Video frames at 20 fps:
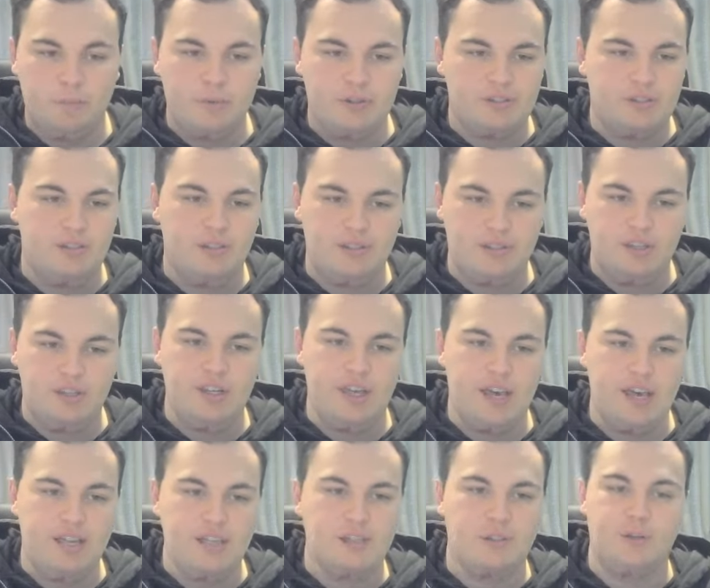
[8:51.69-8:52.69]
but since then he
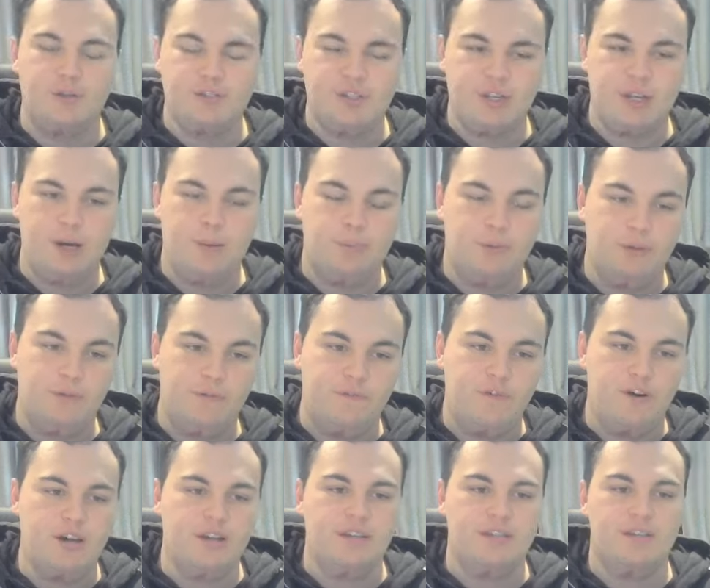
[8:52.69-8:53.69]
has lost a couple of
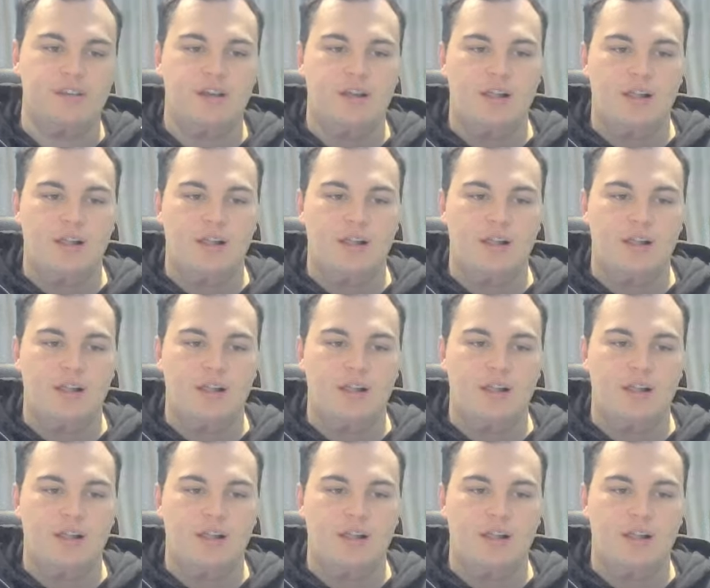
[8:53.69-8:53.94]
fights.